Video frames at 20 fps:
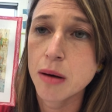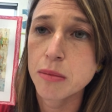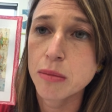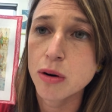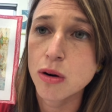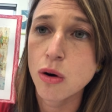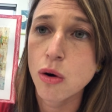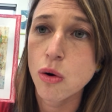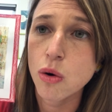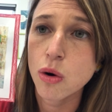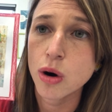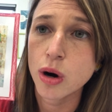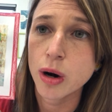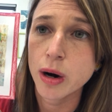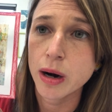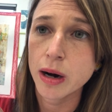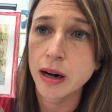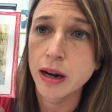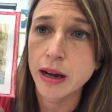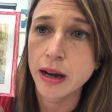
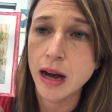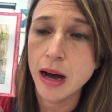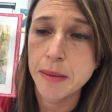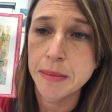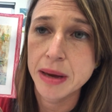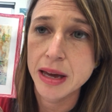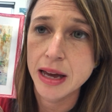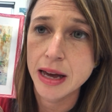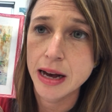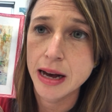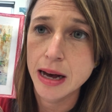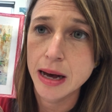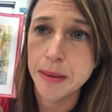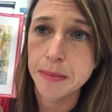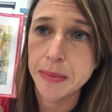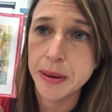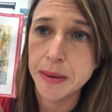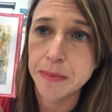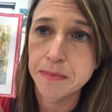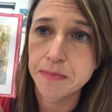corn coming
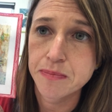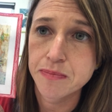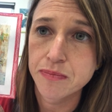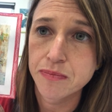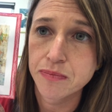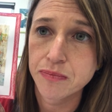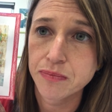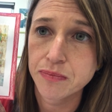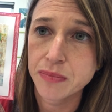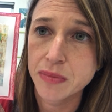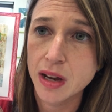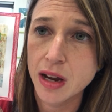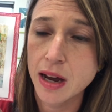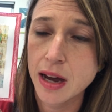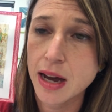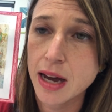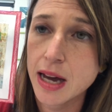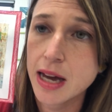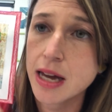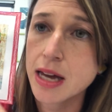up,
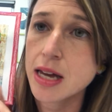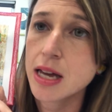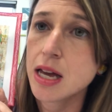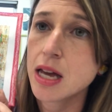okay?